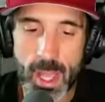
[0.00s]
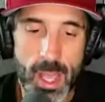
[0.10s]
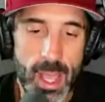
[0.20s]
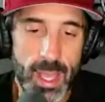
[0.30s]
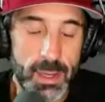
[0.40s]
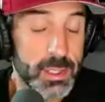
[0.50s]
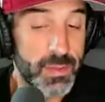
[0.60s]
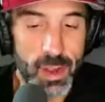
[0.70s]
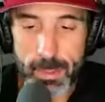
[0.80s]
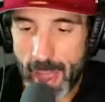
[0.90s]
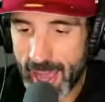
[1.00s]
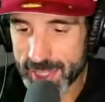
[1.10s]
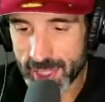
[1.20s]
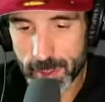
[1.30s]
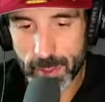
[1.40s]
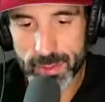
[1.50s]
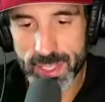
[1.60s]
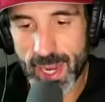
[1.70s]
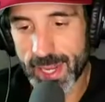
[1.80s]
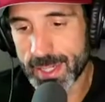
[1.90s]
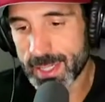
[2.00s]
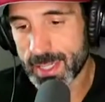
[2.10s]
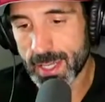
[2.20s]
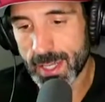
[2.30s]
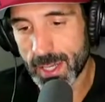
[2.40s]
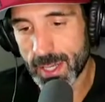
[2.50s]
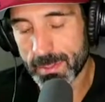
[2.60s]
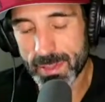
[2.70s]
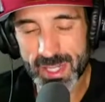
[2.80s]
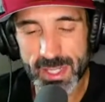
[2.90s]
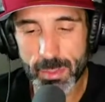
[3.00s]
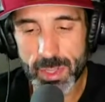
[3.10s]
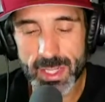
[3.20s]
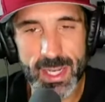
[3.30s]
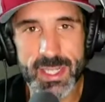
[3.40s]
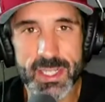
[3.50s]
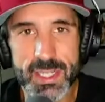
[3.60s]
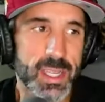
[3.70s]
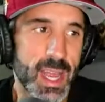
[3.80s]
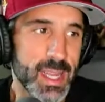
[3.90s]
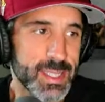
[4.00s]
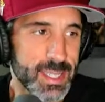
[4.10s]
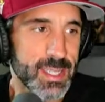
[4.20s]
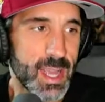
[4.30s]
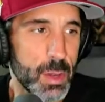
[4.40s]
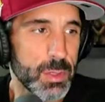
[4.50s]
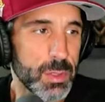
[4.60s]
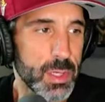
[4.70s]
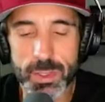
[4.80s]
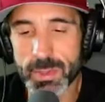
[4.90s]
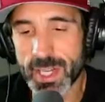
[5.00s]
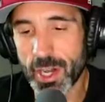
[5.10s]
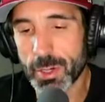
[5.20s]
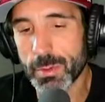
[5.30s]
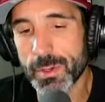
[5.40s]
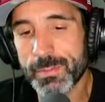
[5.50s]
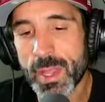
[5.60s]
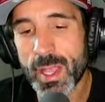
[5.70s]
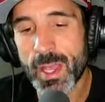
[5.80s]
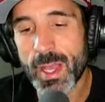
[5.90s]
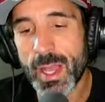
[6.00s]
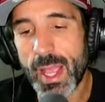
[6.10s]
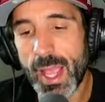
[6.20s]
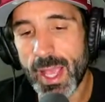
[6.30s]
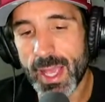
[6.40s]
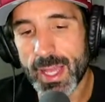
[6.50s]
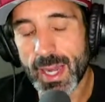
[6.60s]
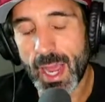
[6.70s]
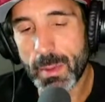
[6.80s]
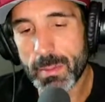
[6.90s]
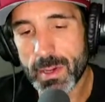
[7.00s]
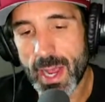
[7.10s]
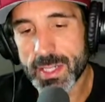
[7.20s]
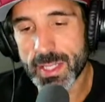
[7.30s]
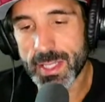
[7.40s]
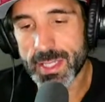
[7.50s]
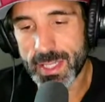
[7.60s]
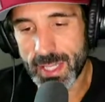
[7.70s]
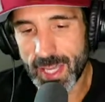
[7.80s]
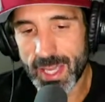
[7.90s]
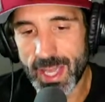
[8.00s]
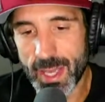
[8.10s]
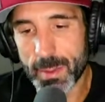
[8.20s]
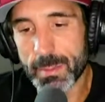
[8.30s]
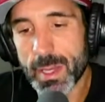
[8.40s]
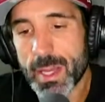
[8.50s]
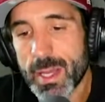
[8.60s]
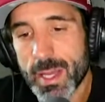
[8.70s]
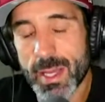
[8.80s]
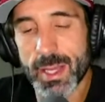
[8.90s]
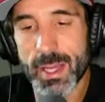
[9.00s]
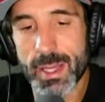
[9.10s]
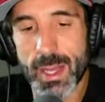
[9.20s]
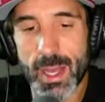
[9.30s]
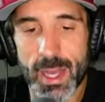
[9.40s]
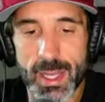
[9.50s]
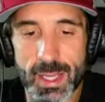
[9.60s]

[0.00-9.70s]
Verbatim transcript: and he was very passionate about science, uh, but we didn't necessarily connect, and I would all be terrible. And I remember actually seeing him uh,